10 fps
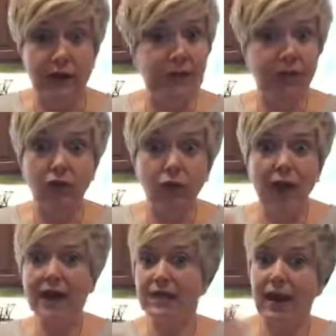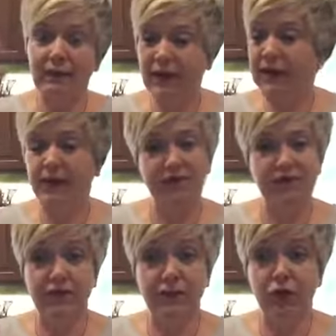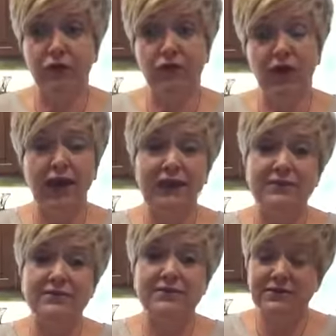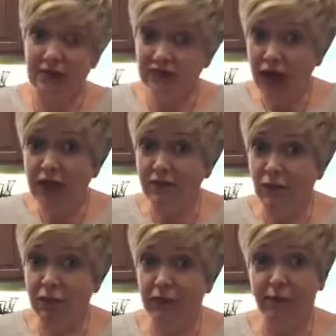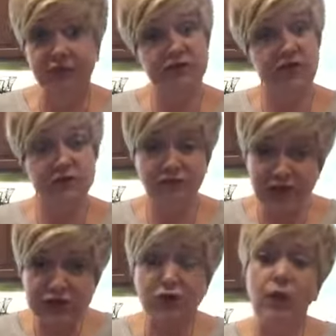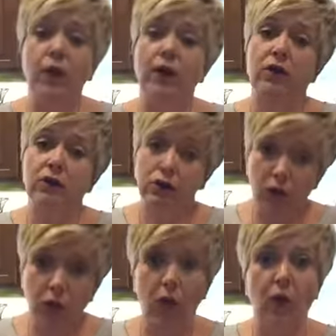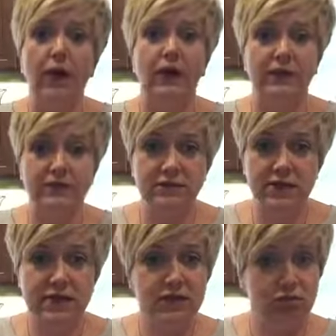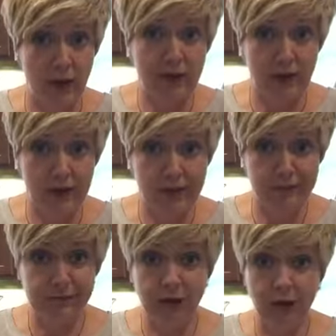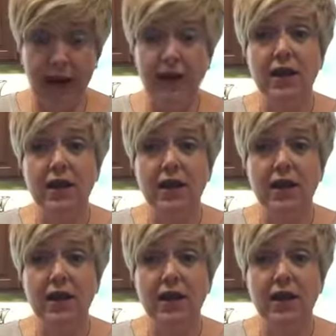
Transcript: I'm like, great. I pick it up, I flip it over, and there's olive oil, but there's also vegetable oil, canola oil, and soybean oil. All right.